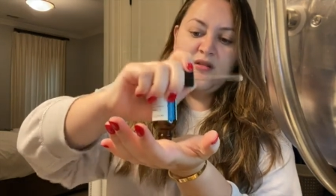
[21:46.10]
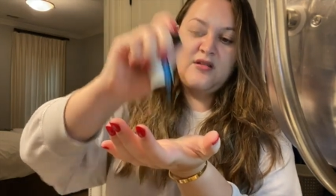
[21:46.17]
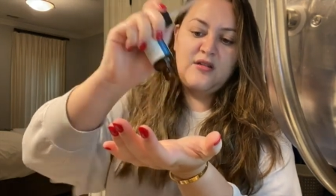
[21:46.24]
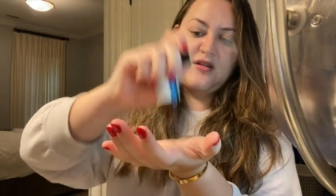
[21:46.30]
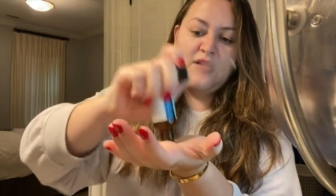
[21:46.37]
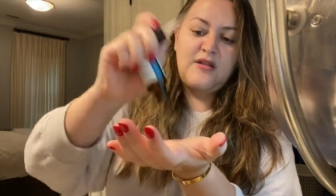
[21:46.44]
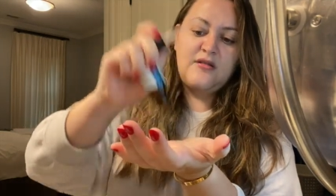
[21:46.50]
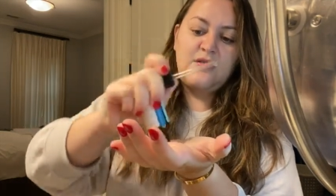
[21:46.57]

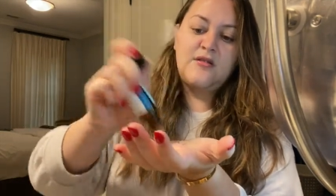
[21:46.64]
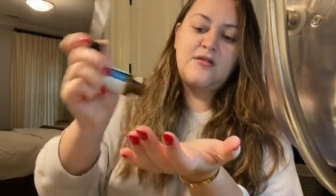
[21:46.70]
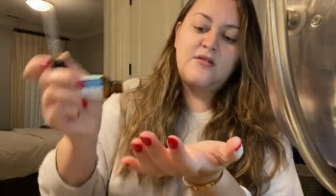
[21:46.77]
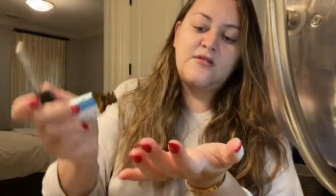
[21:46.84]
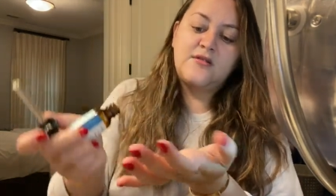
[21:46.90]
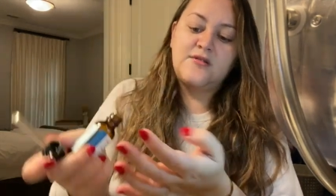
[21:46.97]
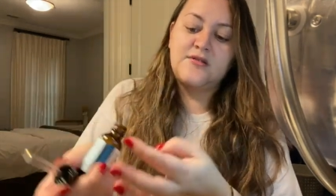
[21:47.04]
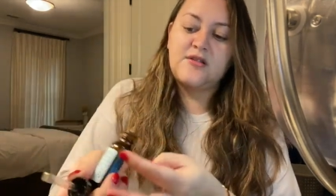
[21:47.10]
Yeah,
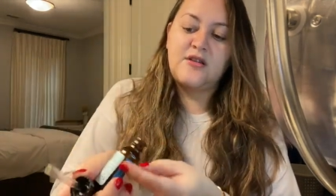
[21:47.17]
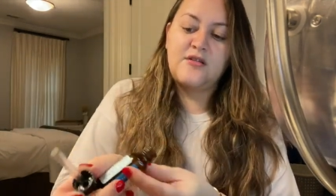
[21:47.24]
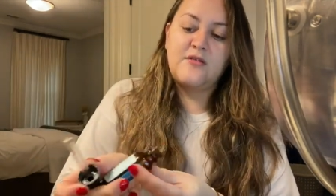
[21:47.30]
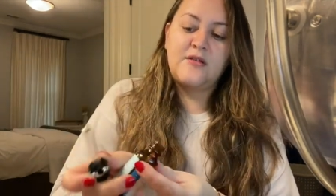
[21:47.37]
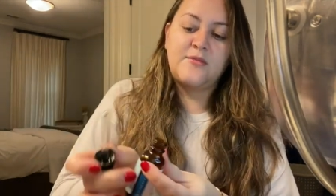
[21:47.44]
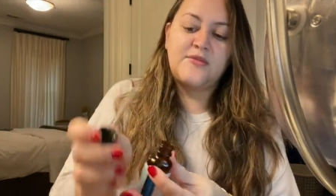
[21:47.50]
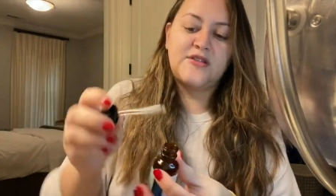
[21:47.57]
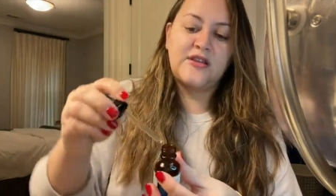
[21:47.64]
so
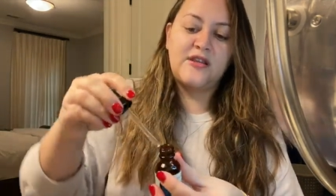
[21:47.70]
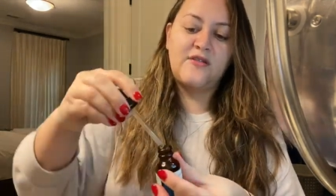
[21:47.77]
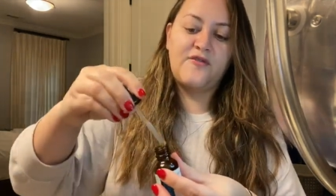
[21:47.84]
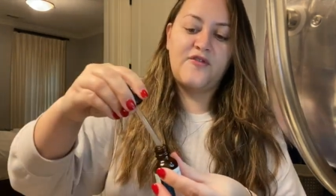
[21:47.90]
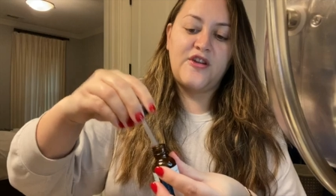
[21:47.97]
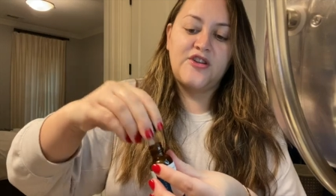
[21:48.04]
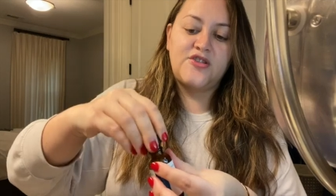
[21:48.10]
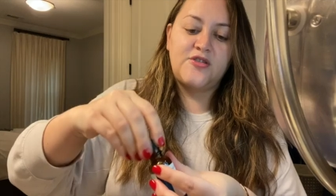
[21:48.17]
I'm just gonna
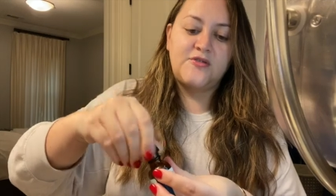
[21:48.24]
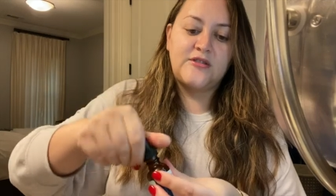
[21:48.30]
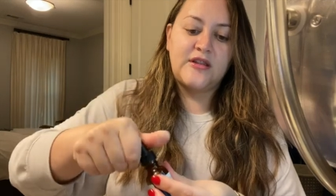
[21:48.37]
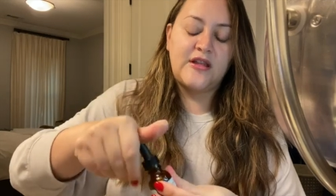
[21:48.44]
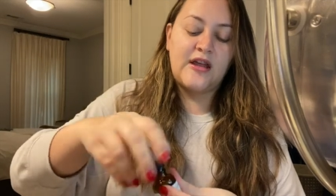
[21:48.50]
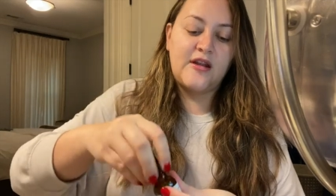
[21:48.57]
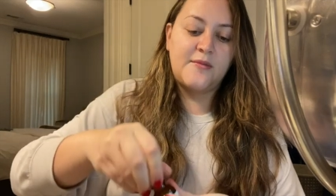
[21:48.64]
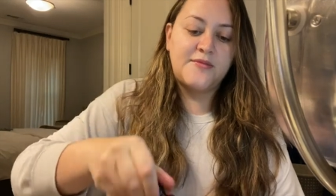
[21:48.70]
finish using
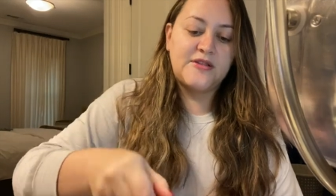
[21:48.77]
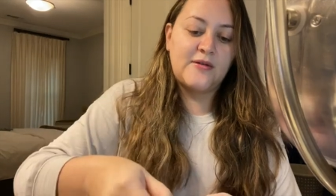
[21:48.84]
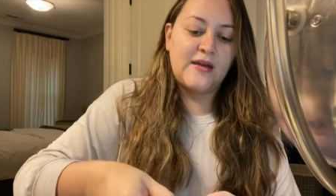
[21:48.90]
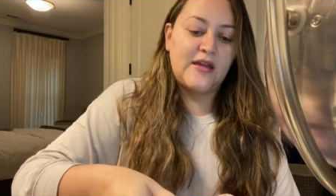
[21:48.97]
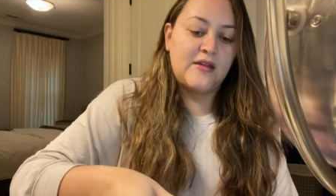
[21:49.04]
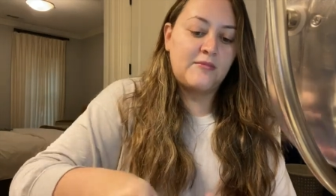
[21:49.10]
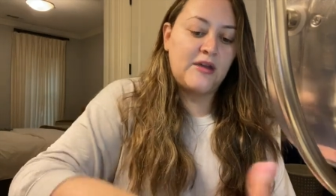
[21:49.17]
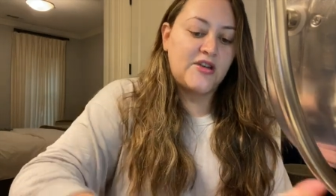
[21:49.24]
that up so I
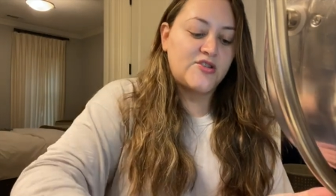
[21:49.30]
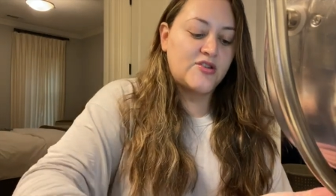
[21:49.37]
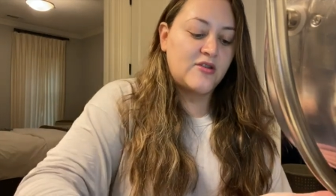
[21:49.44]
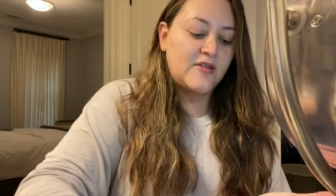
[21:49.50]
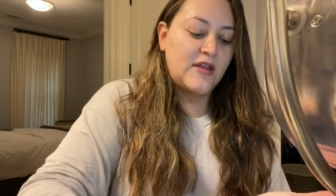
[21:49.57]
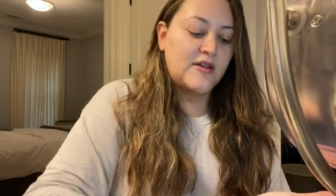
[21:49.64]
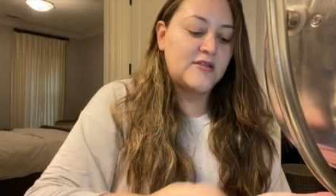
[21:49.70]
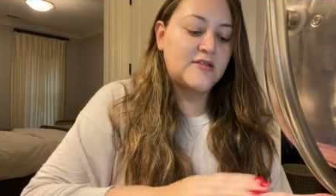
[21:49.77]
can make sure
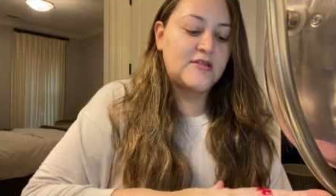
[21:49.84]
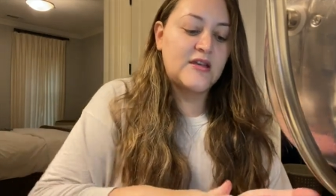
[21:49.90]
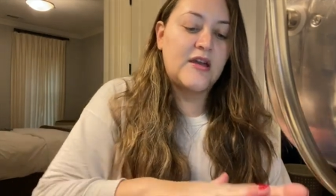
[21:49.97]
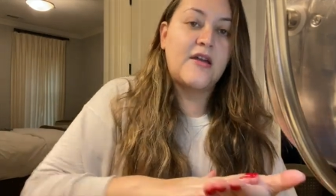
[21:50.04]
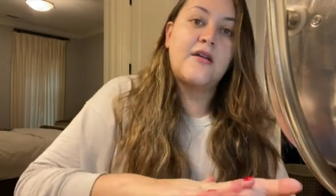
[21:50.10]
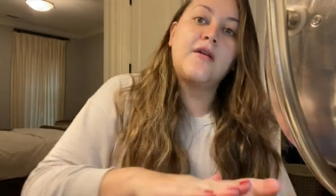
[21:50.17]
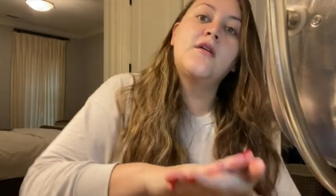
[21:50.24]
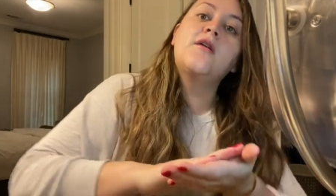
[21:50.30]
that it's like,